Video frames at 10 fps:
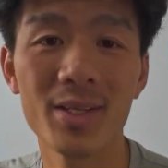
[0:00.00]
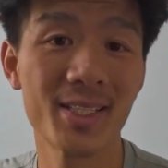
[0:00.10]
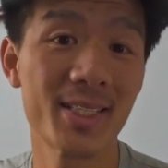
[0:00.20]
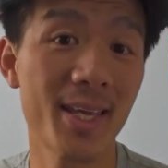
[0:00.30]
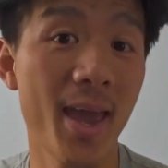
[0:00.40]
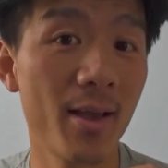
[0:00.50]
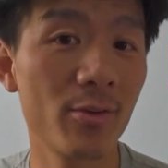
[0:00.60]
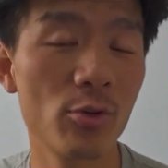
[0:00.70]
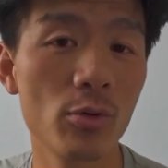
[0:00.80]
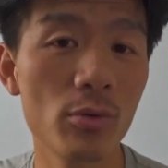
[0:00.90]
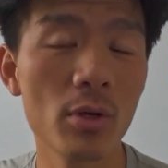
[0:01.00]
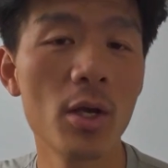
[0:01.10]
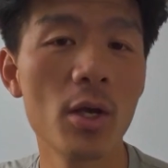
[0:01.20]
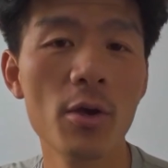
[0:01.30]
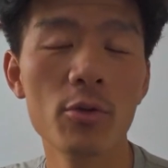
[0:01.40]
scan you,
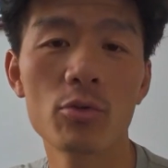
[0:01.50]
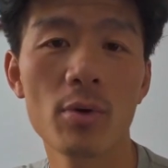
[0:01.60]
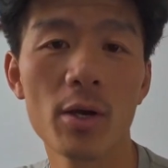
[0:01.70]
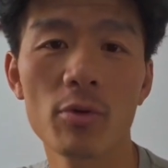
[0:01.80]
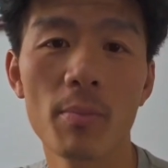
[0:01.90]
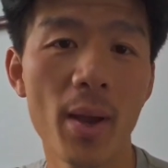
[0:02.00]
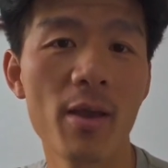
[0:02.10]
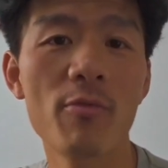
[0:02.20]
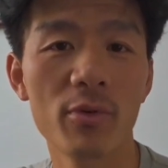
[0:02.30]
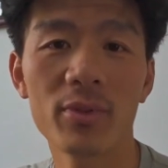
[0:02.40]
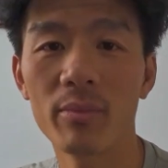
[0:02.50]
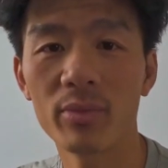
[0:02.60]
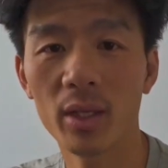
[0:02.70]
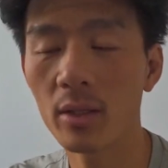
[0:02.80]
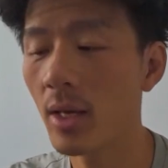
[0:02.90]
to actually pay for
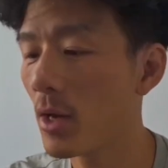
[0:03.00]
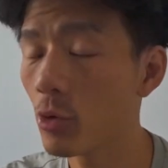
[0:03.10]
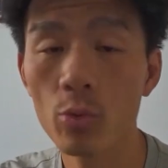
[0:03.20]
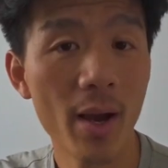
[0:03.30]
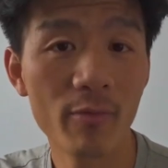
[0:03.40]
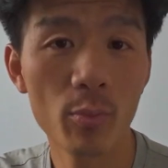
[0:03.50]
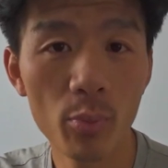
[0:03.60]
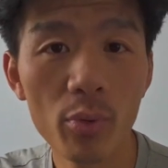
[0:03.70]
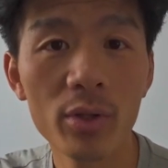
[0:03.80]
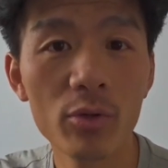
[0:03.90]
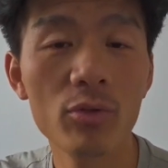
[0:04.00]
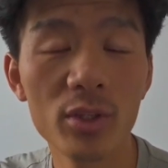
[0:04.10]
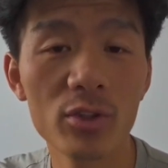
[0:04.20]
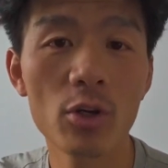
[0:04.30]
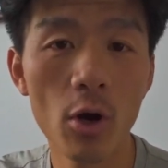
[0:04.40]
something, you have to put into this
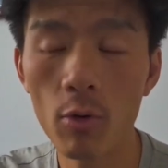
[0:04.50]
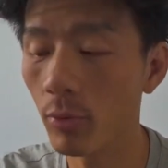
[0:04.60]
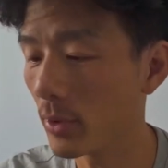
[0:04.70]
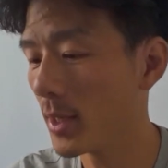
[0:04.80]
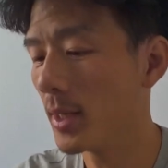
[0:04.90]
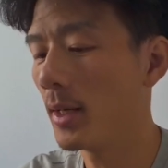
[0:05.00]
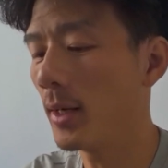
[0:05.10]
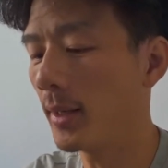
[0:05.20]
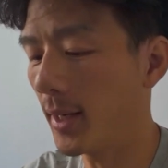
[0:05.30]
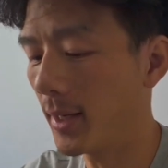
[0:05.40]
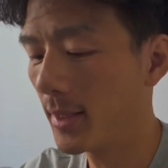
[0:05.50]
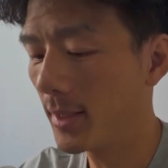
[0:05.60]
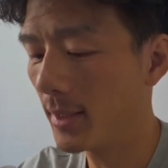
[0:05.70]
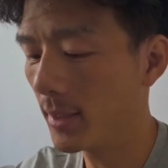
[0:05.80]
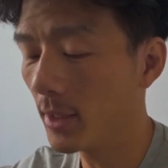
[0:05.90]
code. Okay,
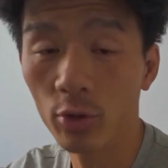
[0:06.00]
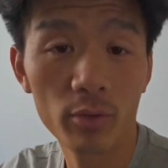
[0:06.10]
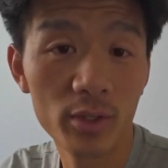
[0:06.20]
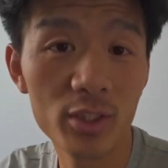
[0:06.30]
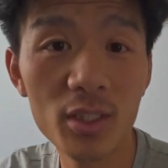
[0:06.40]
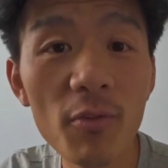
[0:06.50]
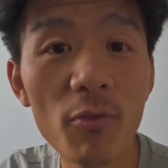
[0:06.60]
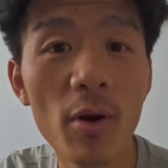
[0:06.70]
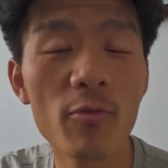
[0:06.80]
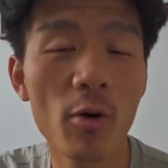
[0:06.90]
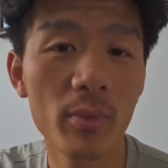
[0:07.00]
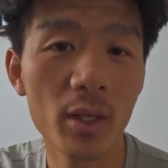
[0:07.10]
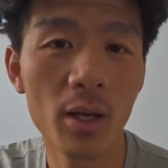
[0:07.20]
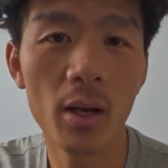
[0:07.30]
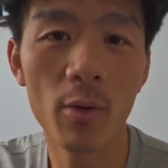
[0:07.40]
so it's different from
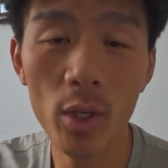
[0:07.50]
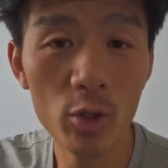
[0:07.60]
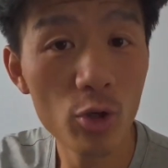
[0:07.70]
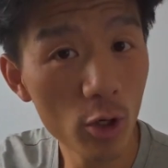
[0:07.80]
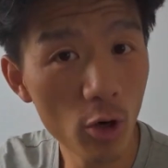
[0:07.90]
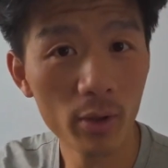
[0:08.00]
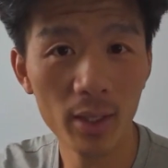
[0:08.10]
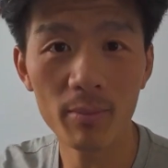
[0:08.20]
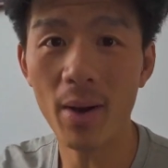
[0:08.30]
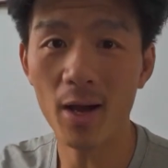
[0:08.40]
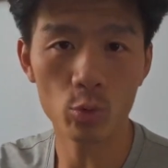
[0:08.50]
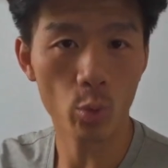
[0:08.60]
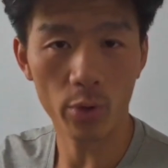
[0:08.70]
the WeChat login password.